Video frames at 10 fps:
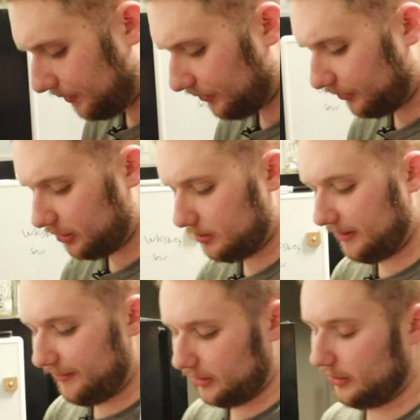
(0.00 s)
doesn't seem to be
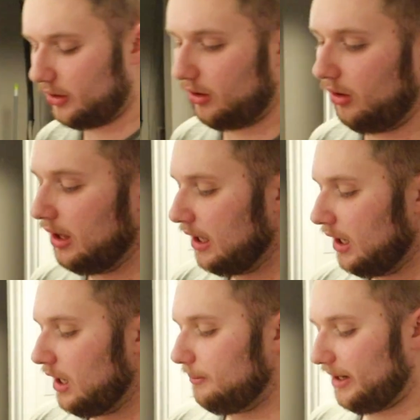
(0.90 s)
affected at all.
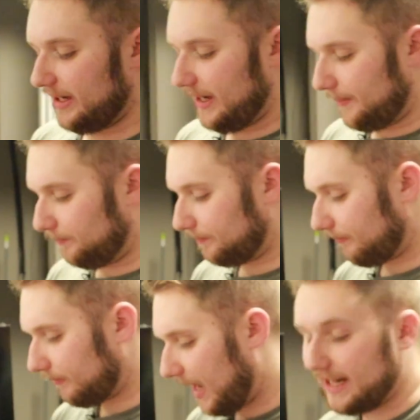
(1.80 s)
Not getting
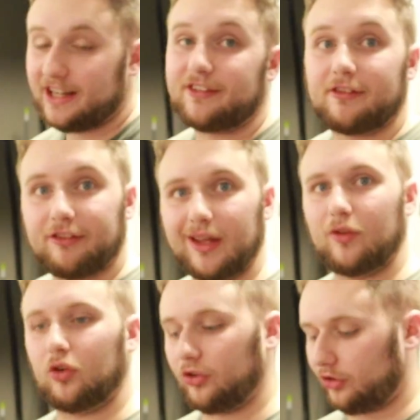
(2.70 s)
any different
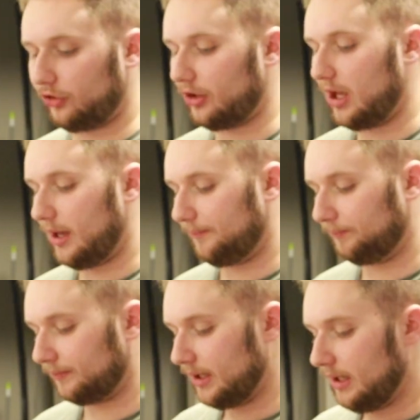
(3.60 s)
flavors.
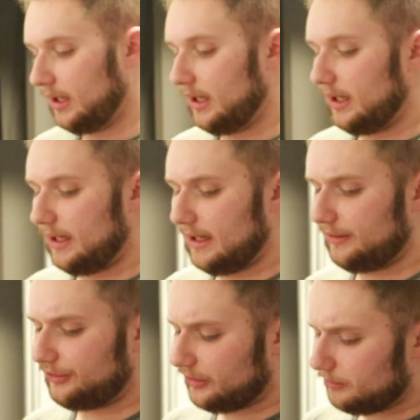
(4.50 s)

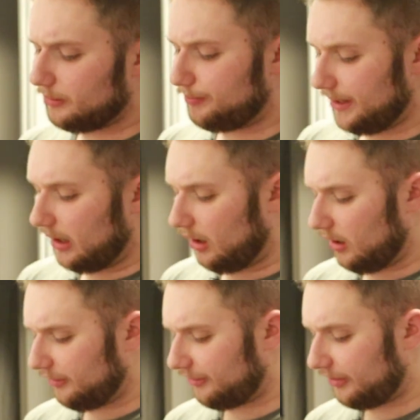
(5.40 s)
It seems a bit
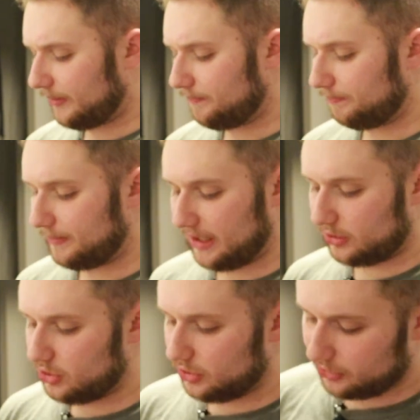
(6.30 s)
off. That could